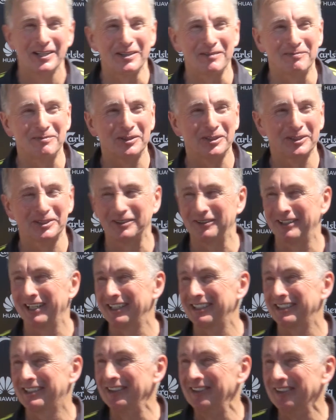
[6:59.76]
The board would
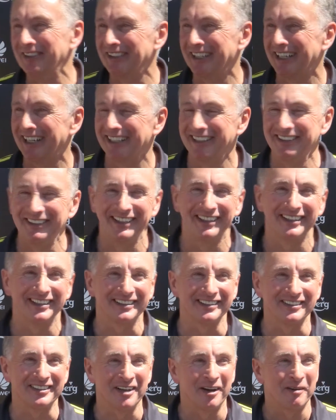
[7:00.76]
like to know that.
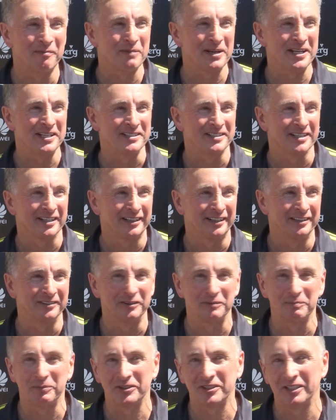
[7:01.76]
No, Ben's
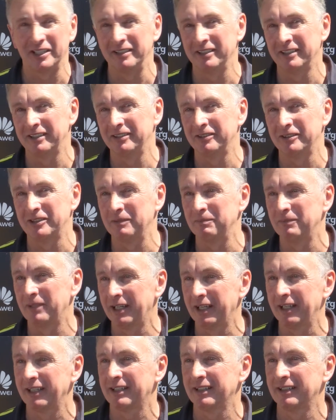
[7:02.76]
100%, or he'll come
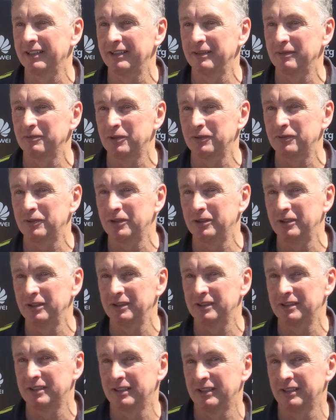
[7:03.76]
back. We've got